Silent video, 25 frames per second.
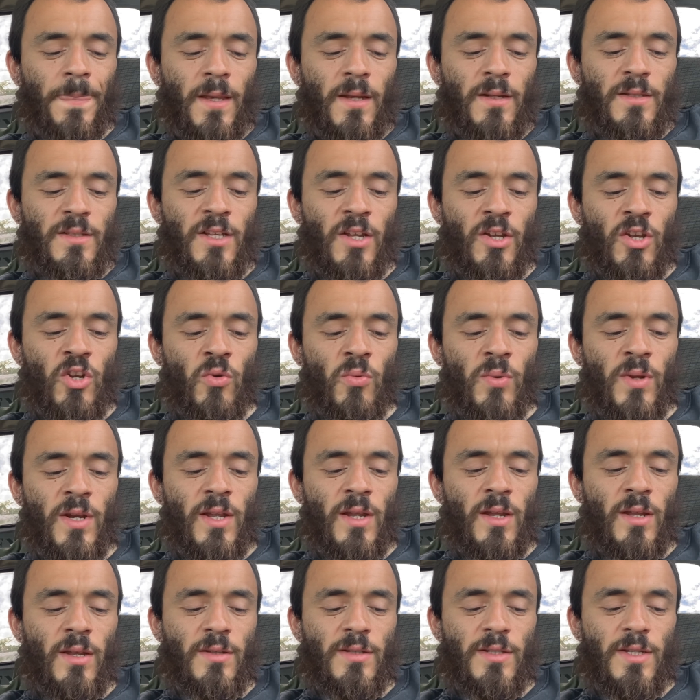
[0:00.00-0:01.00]
tenuity,
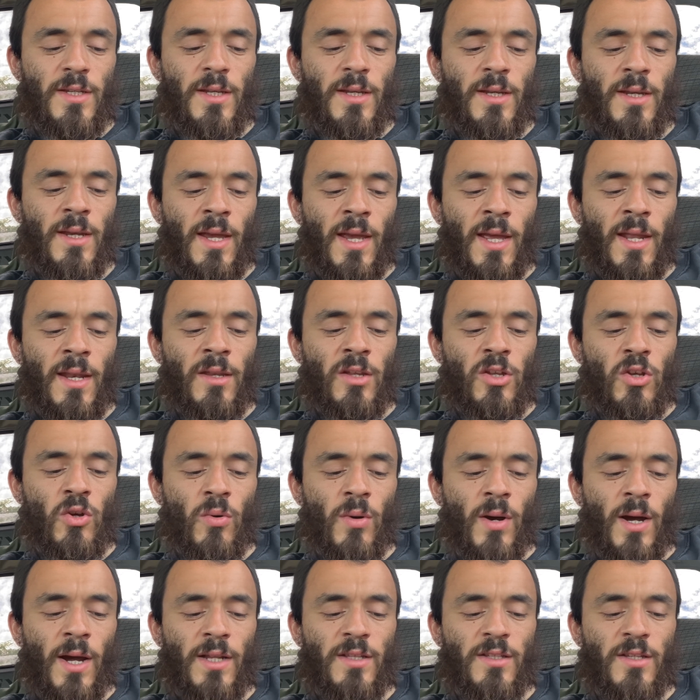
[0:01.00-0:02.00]

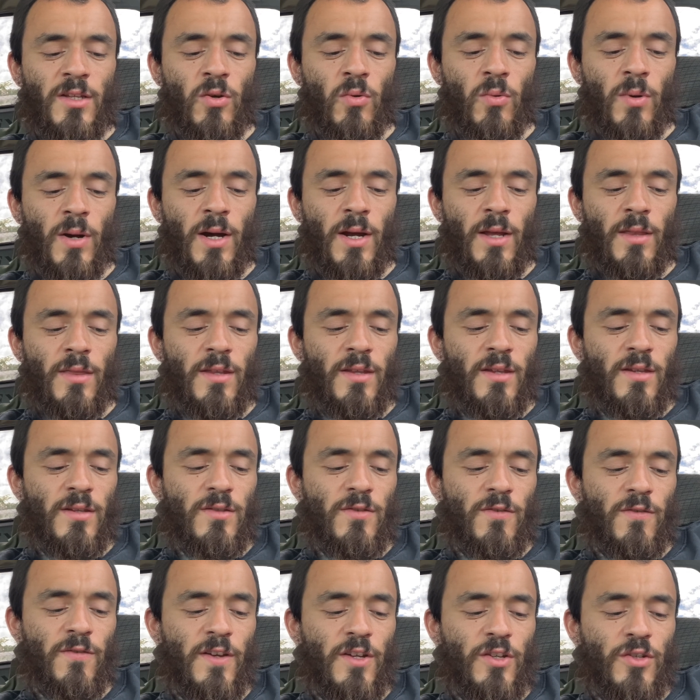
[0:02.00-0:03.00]
T-E-N-U-I-T-Y,
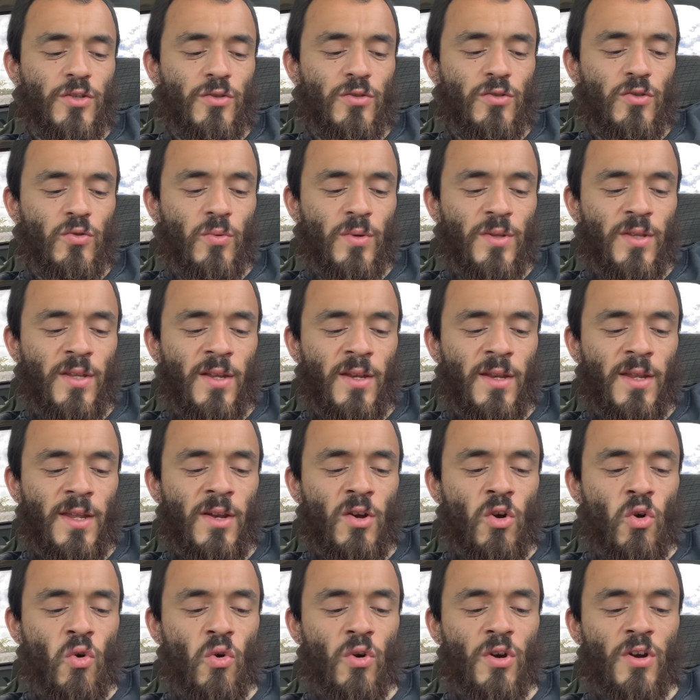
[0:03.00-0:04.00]
these features with an
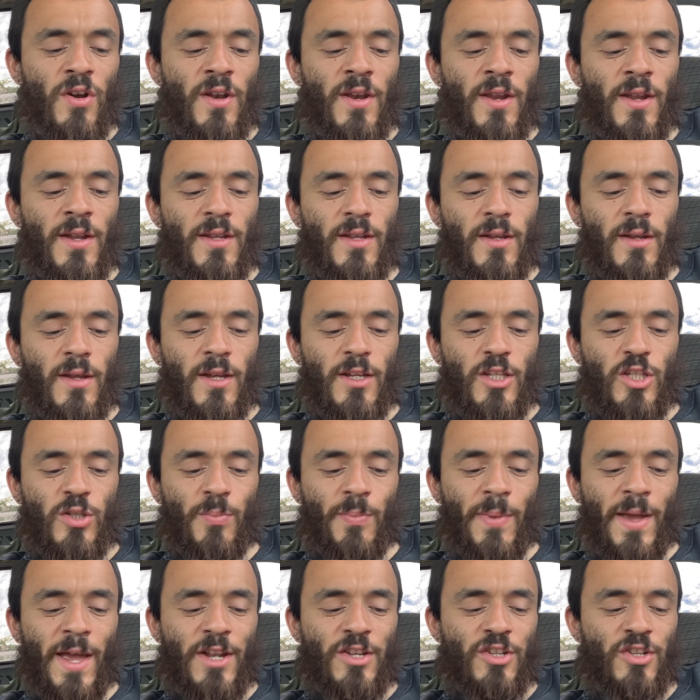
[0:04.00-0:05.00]
inordinate
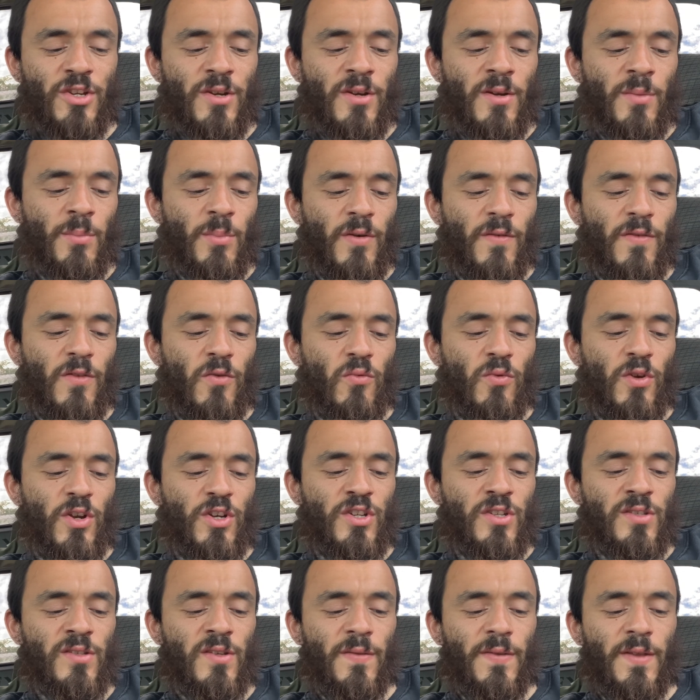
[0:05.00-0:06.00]
expansion above the
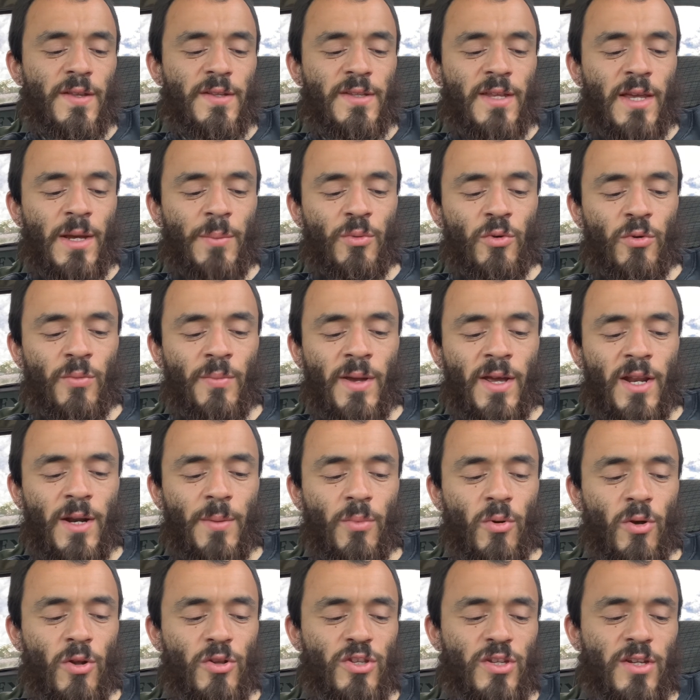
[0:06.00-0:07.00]
regions of the temple made up
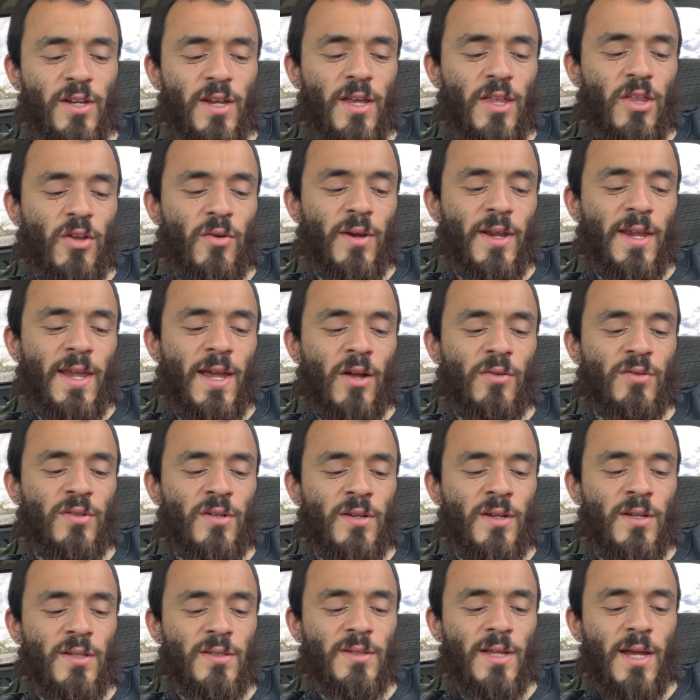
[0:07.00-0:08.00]
altogether a
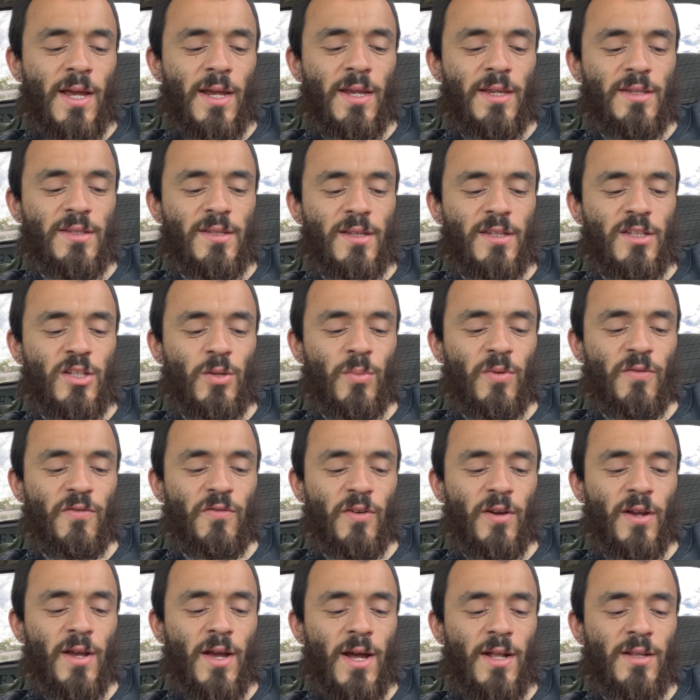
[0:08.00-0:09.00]
countenance not easily to be
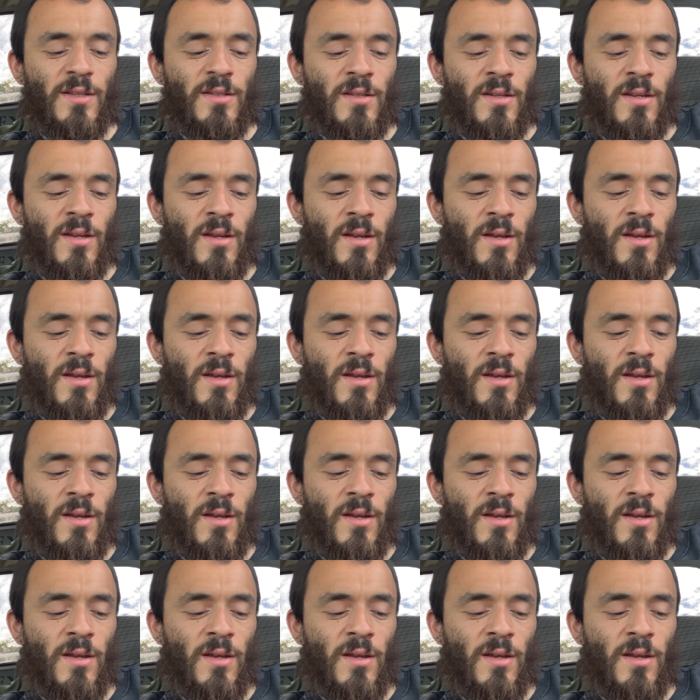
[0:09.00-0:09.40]
forgotten.